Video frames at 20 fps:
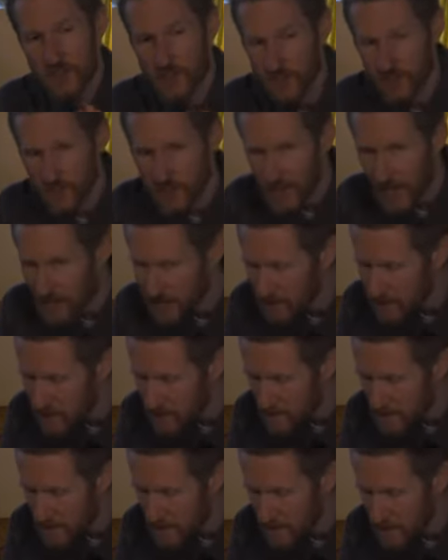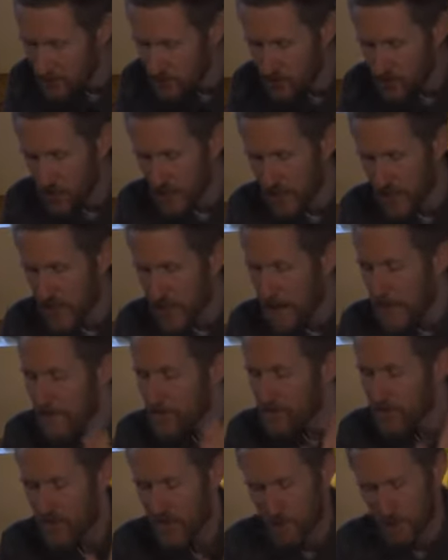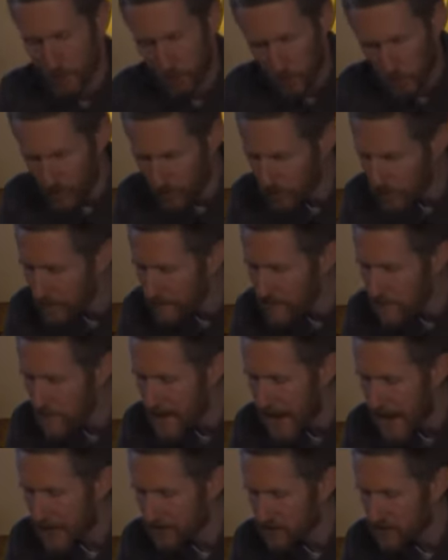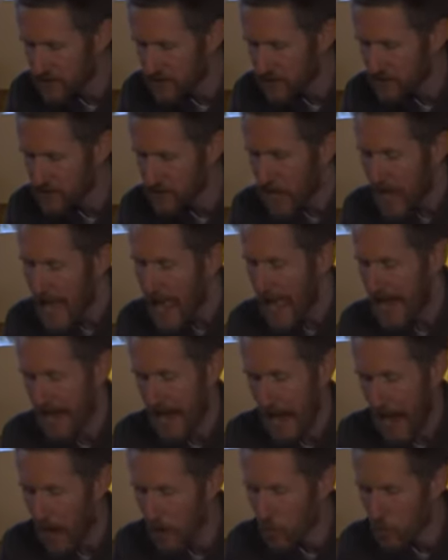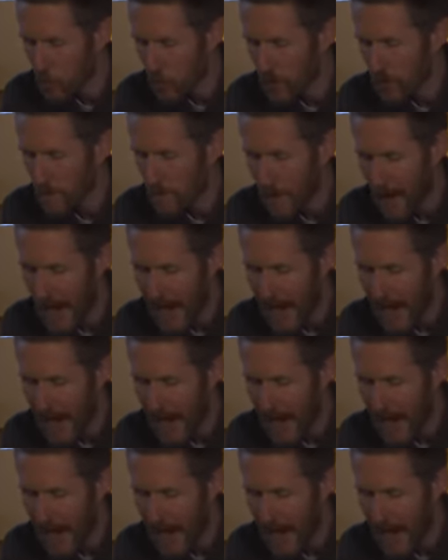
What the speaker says: success in the ministry, the approval of the masses, and outward